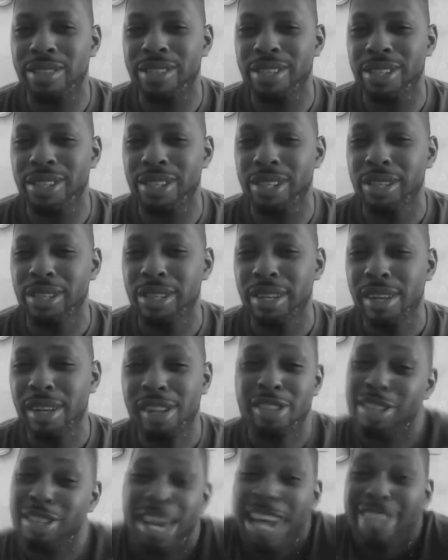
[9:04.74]
to
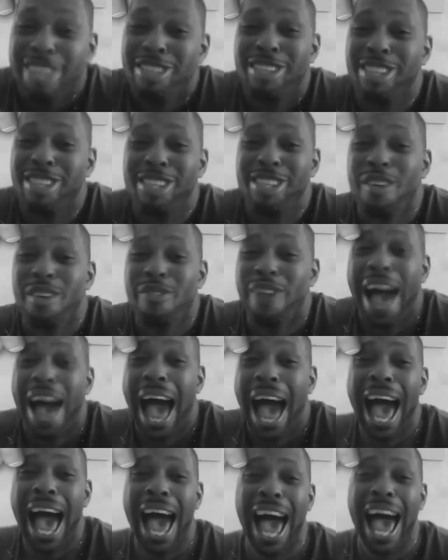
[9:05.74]

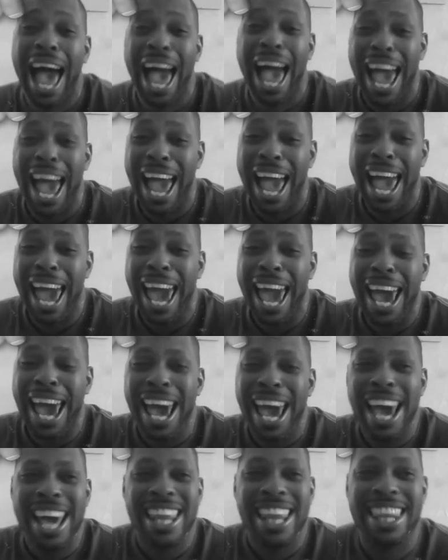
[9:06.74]
testify
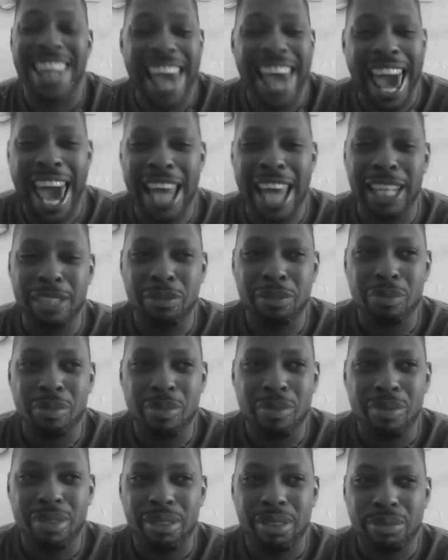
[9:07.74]
that
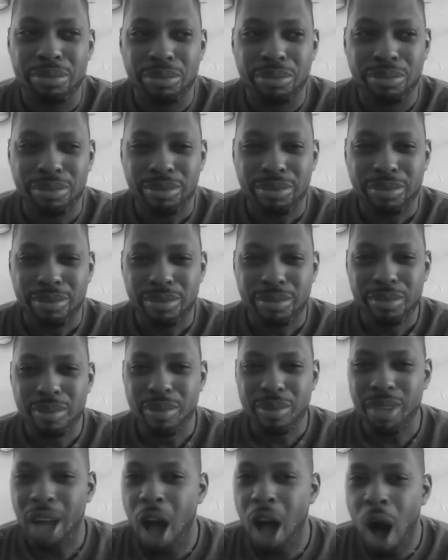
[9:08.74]

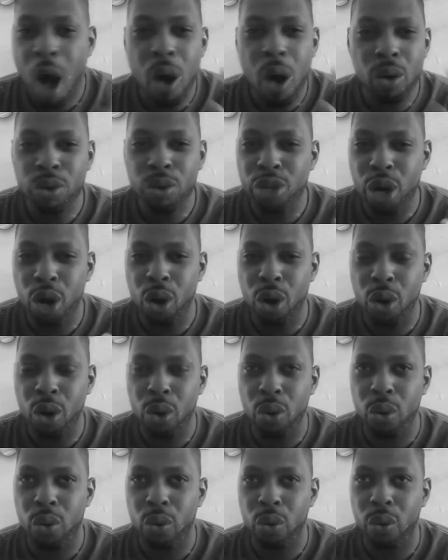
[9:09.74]

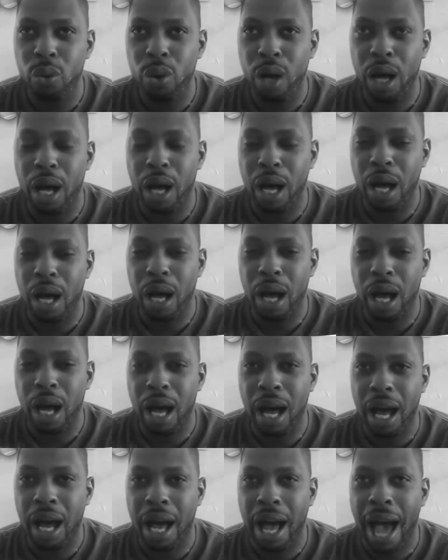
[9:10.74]
although
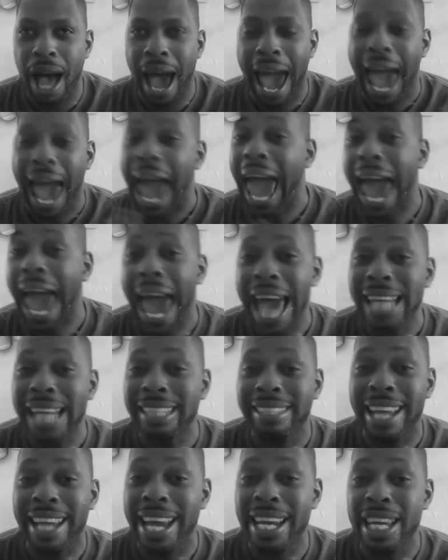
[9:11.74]
I
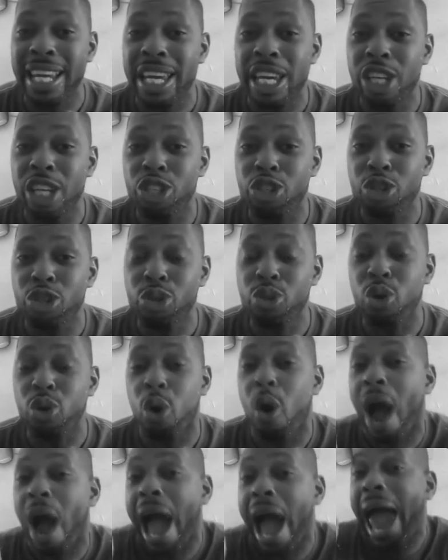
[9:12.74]
had daddy issues,
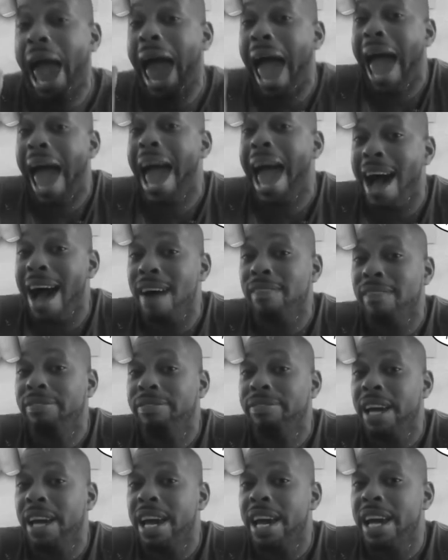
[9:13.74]
or I have
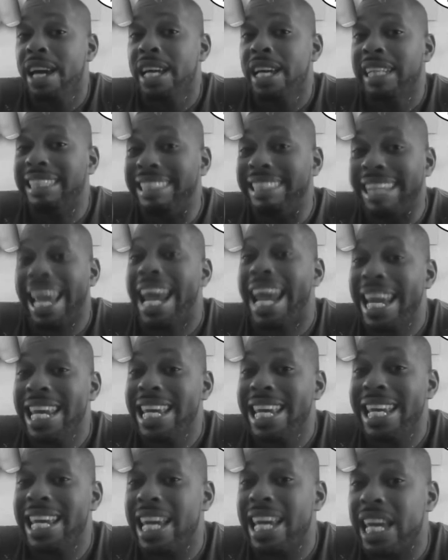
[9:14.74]

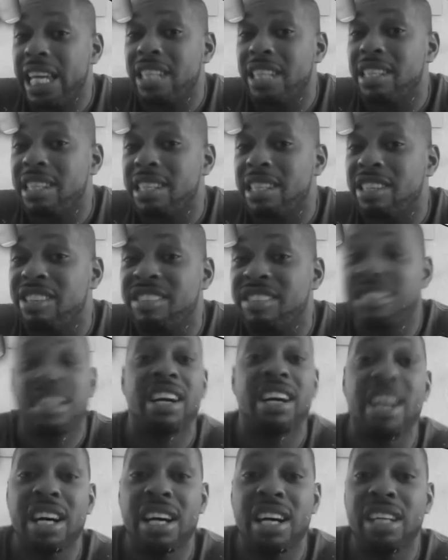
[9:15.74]
daddy
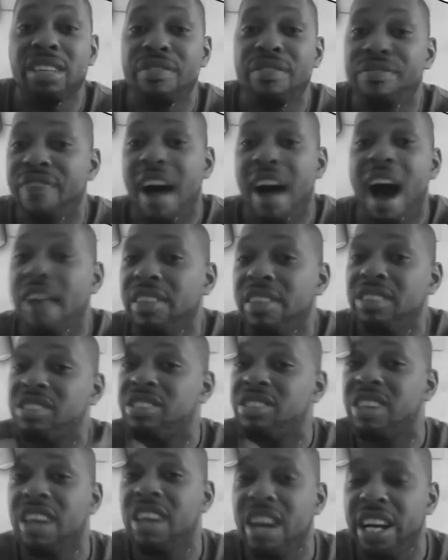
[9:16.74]
son, father
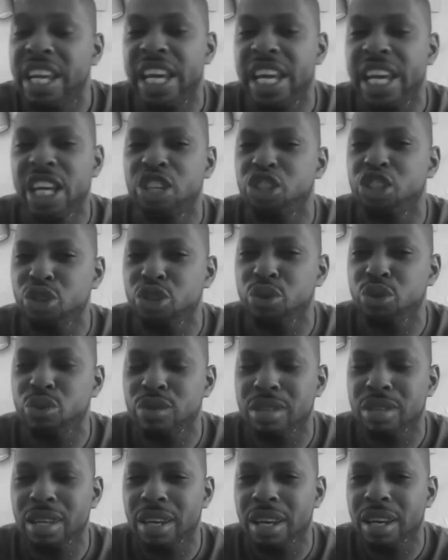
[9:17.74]
son
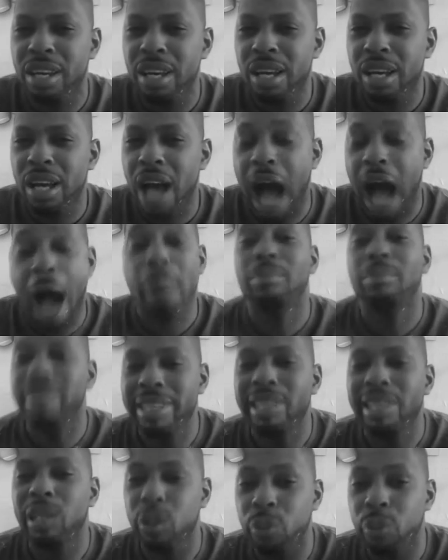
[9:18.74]
issues, I'm
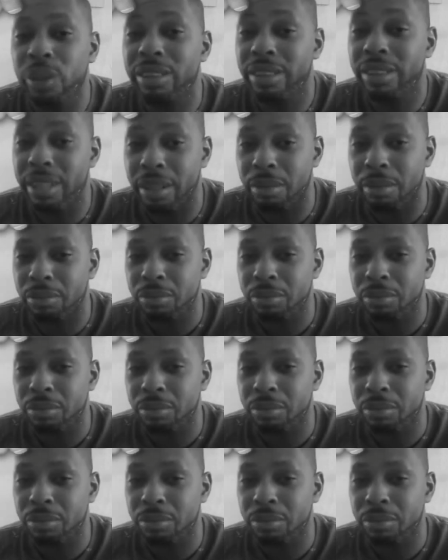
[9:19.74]
dealing with them.